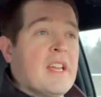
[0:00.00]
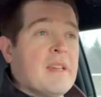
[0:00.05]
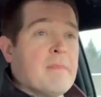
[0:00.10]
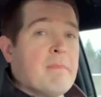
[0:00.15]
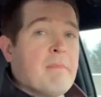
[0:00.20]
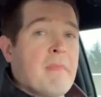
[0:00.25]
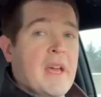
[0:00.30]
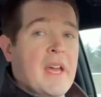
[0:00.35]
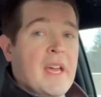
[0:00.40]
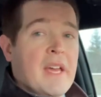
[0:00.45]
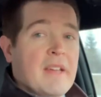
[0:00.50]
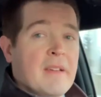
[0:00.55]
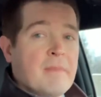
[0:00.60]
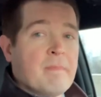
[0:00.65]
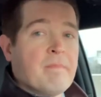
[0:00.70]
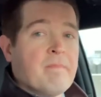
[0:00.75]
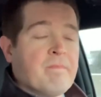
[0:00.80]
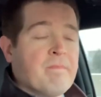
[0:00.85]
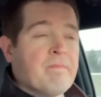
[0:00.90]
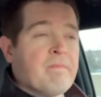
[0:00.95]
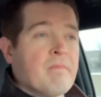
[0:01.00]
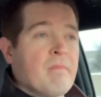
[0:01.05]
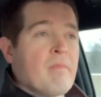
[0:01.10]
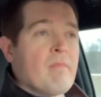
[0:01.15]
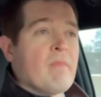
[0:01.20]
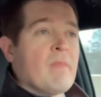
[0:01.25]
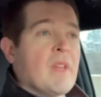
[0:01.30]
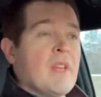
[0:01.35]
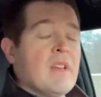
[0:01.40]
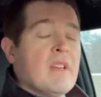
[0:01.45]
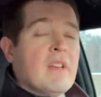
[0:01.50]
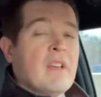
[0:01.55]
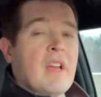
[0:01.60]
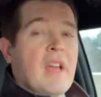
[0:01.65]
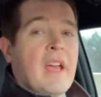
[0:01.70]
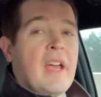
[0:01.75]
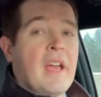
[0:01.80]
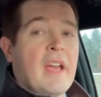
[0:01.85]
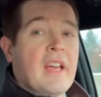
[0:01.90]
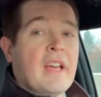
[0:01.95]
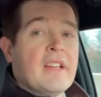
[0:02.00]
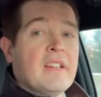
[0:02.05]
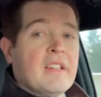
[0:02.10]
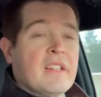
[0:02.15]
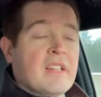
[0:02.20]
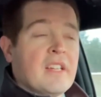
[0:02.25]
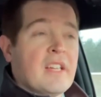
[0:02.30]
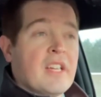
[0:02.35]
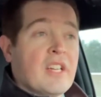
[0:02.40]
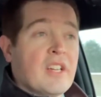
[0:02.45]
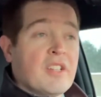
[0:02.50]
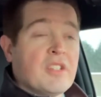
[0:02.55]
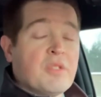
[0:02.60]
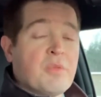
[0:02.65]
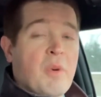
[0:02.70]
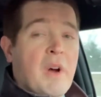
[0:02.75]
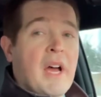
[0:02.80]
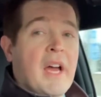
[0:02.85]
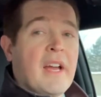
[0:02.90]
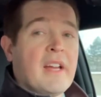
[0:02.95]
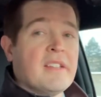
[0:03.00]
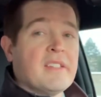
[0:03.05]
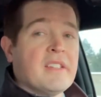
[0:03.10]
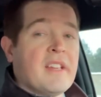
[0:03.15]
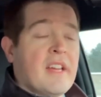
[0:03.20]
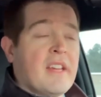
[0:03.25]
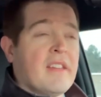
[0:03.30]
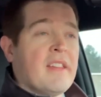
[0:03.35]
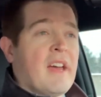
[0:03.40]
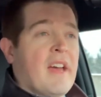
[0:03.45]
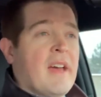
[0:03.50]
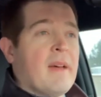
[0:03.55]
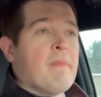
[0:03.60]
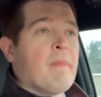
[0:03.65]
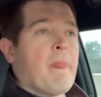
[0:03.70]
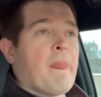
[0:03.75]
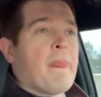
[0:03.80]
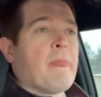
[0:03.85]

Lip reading: and May. And here's why I say that.